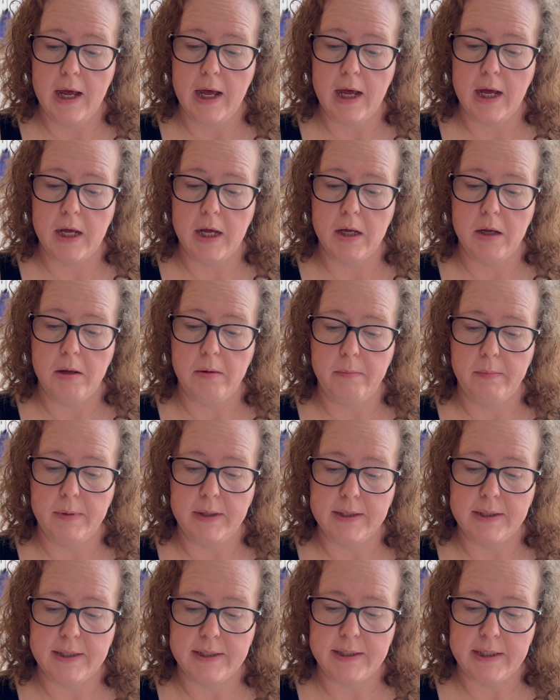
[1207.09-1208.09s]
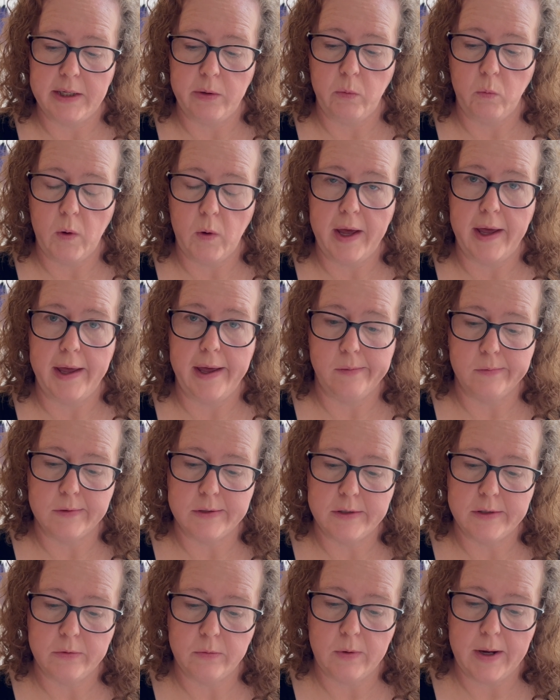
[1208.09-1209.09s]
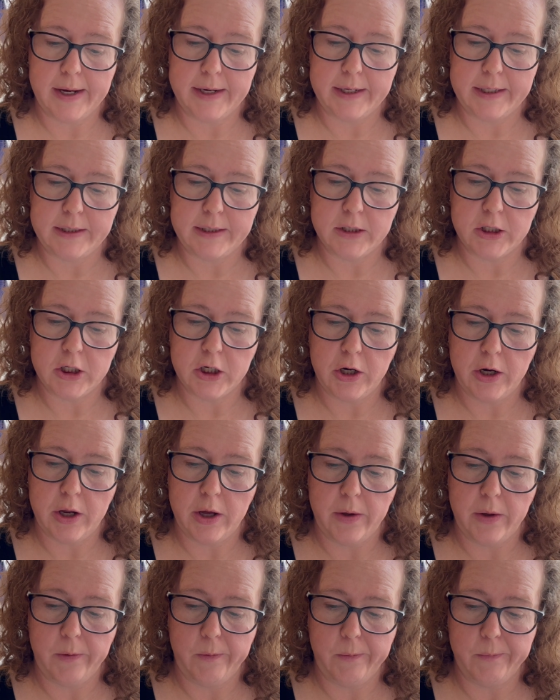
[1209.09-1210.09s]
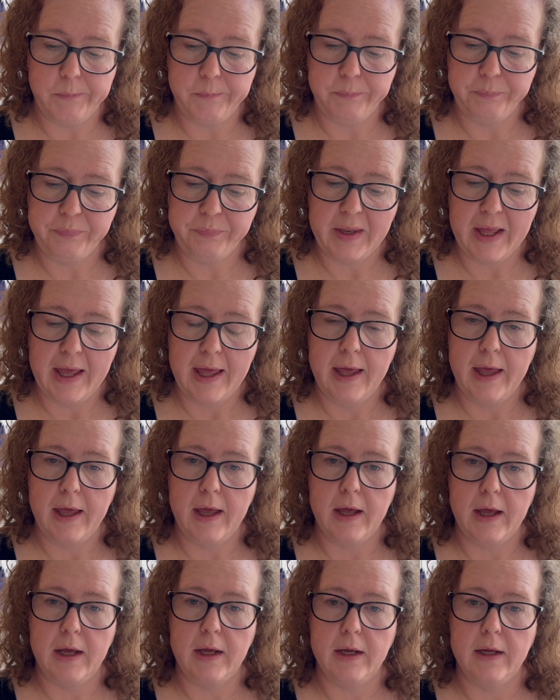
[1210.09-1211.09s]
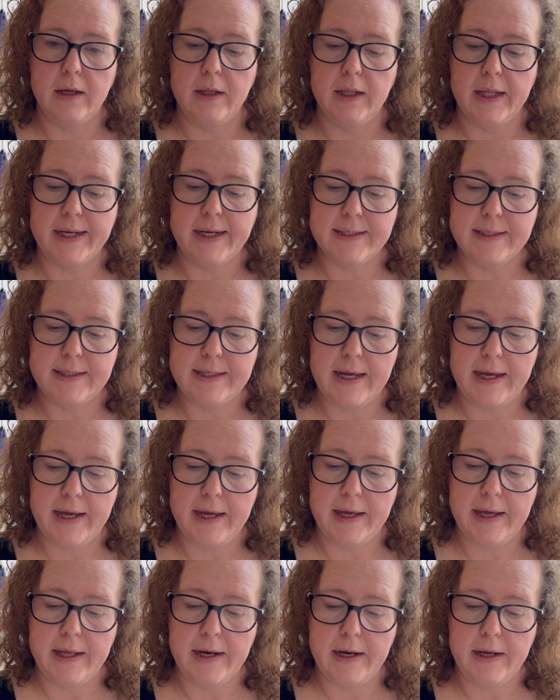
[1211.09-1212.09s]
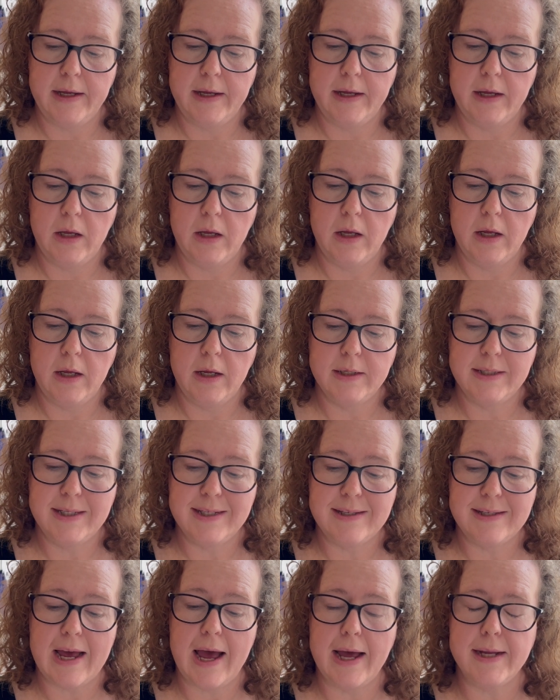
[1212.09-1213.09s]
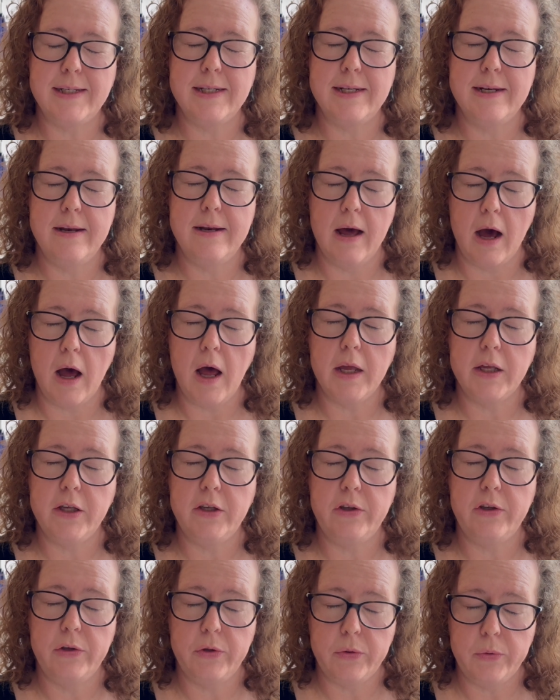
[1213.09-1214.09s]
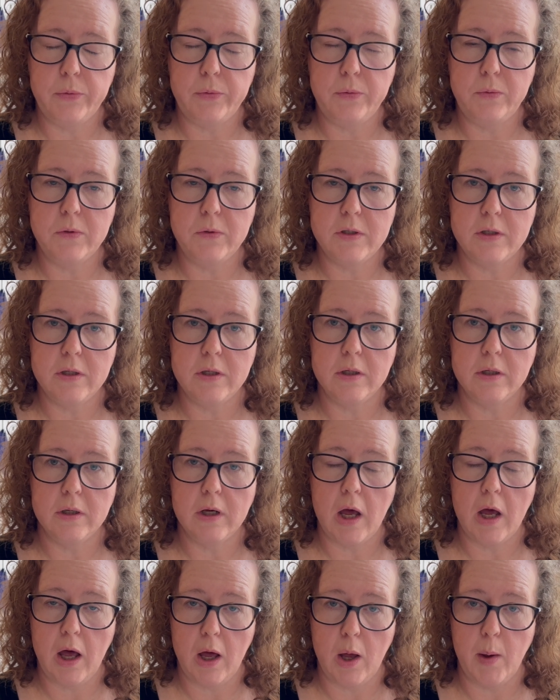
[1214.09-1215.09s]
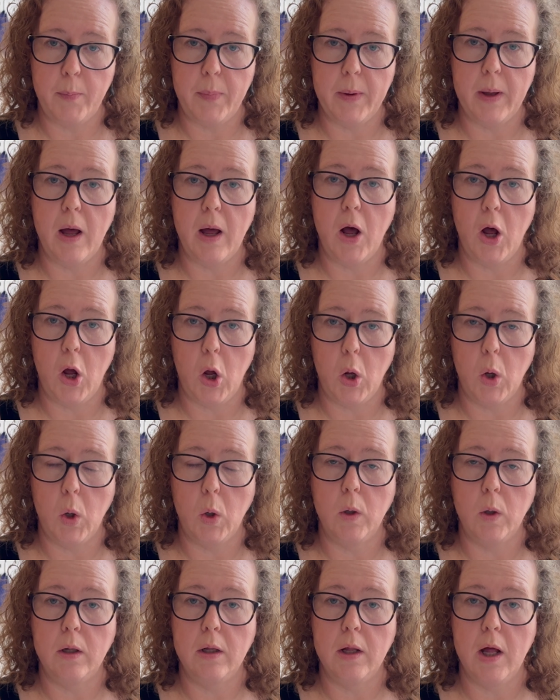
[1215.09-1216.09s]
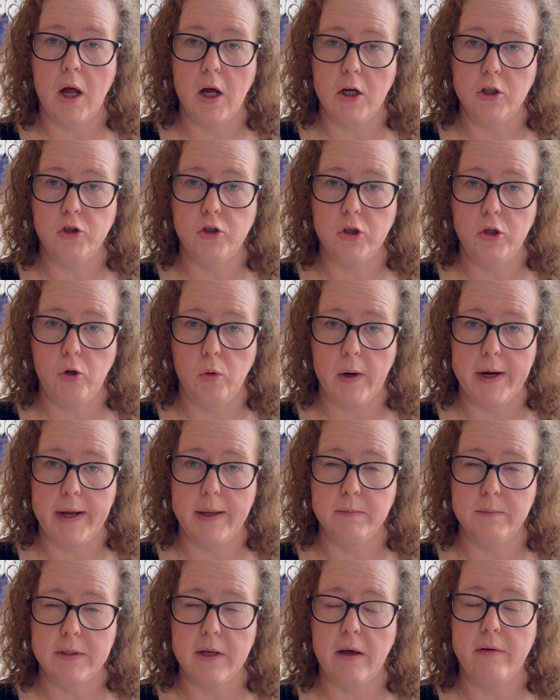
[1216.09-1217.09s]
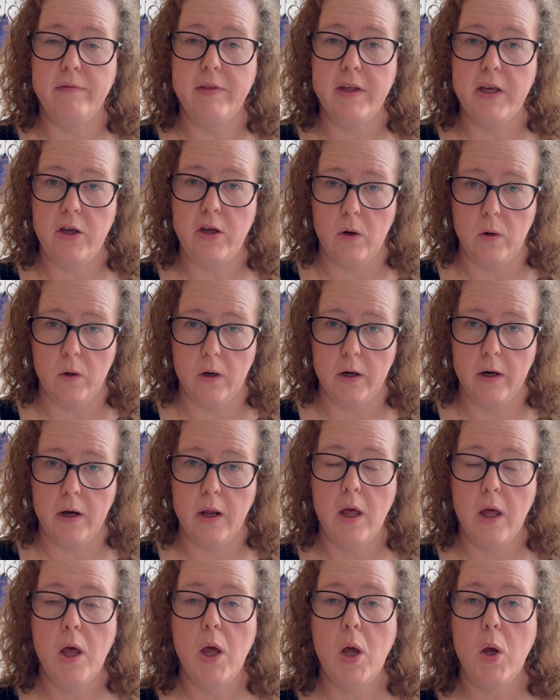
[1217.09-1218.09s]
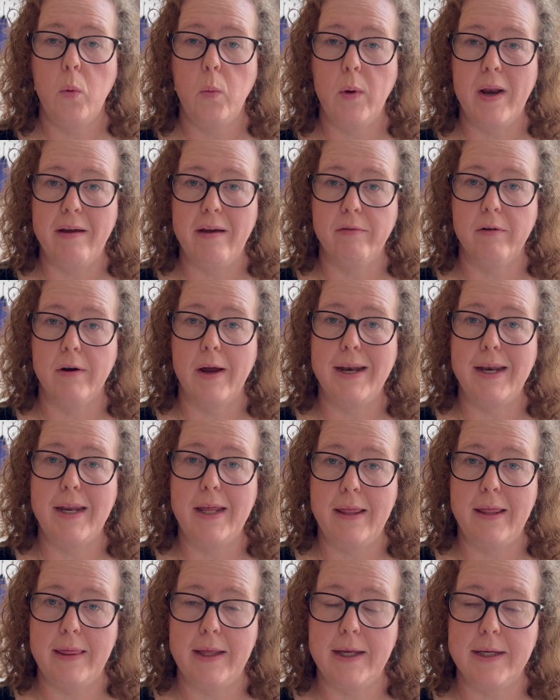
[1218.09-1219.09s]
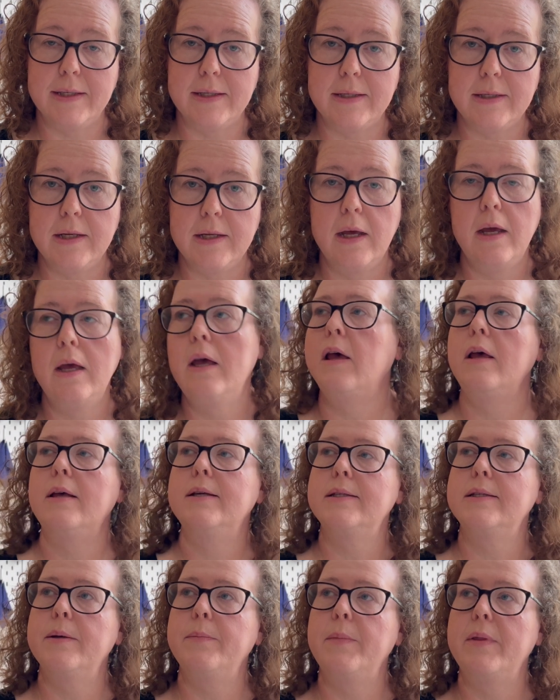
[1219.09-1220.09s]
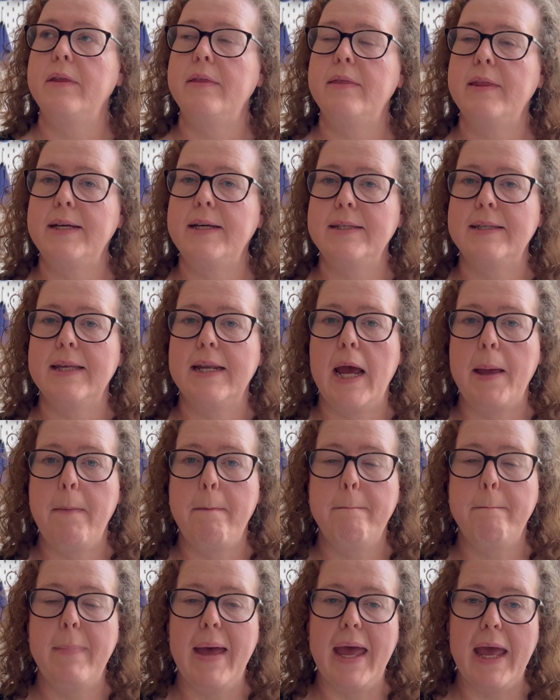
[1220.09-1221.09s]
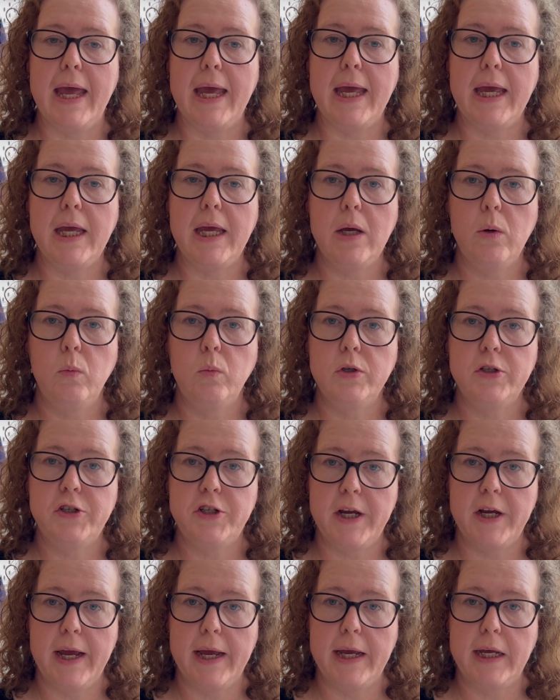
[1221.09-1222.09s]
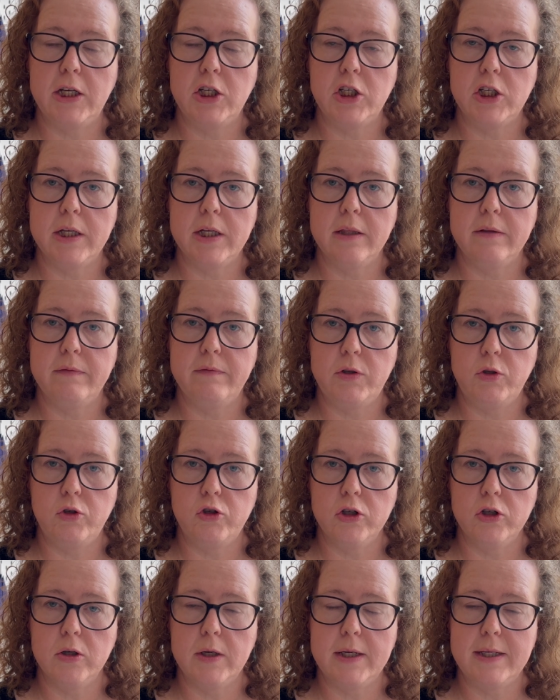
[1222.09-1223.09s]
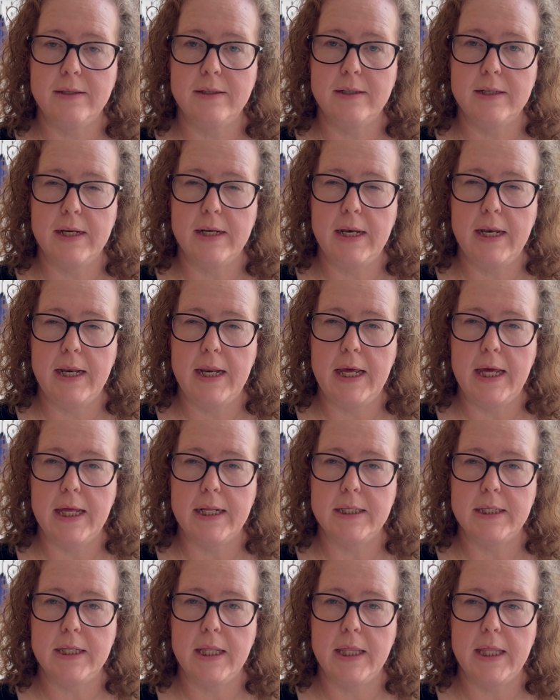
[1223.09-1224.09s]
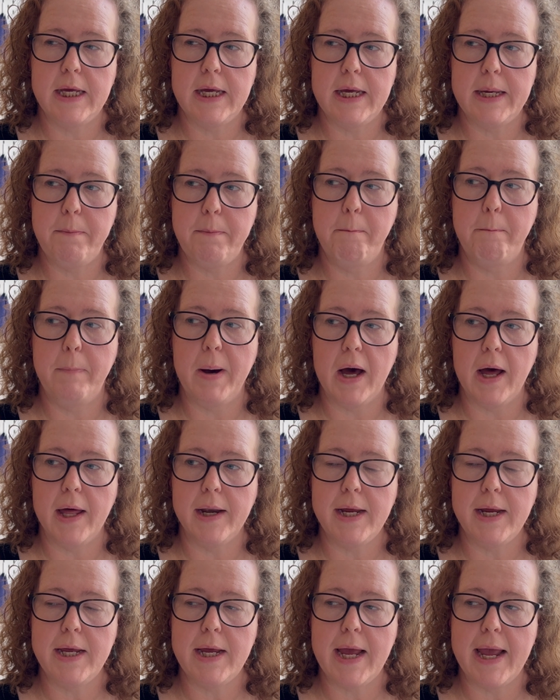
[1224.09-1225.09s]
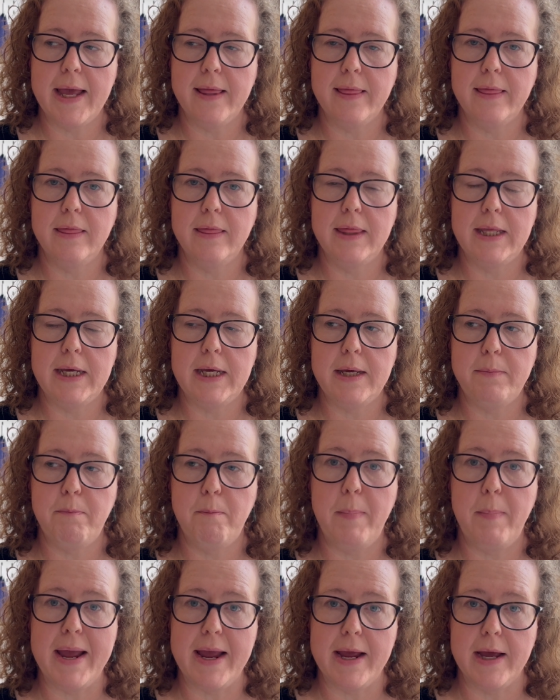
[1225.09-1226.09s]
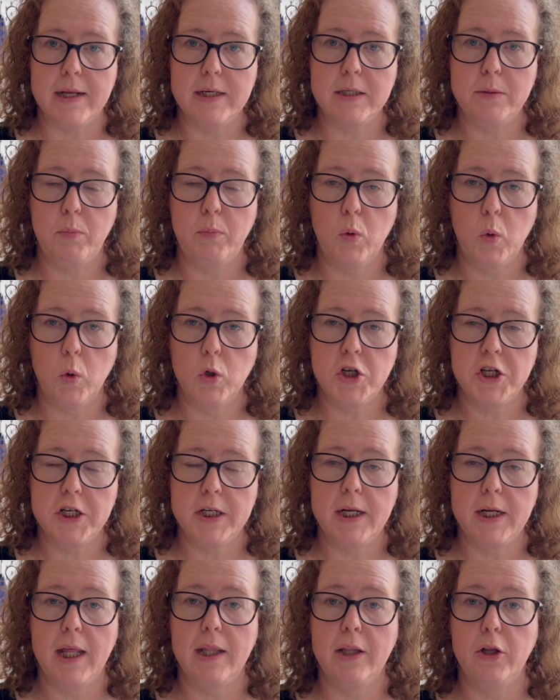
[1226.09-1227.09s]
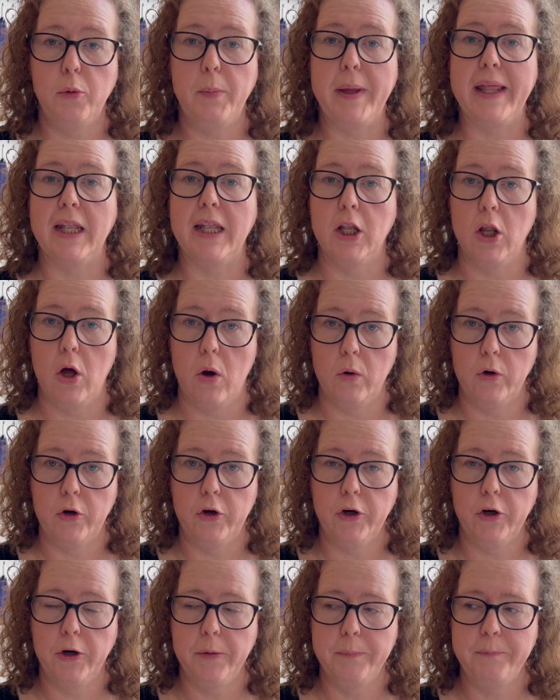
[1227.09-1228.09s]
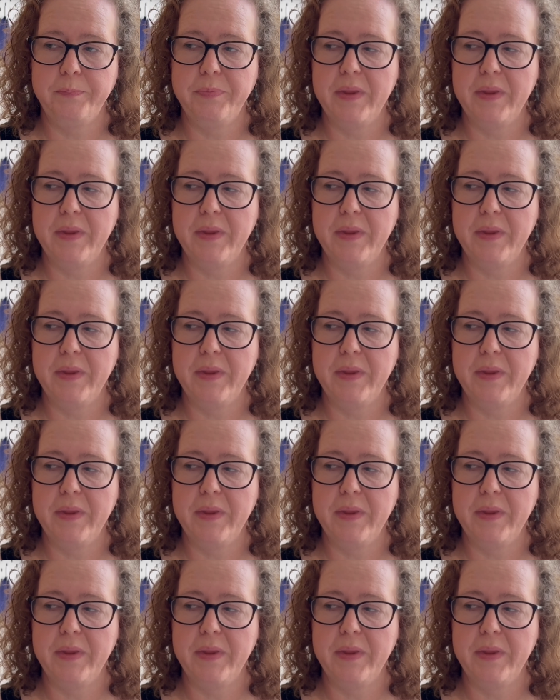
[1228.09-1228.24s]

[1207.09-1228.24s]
Let's see, what else do I need to know? Like I said, since I did not use up all 100 grams of the yarn whenever I knit this, some of the things that I would change in the future is to knit the body and the band portion a little bit longer.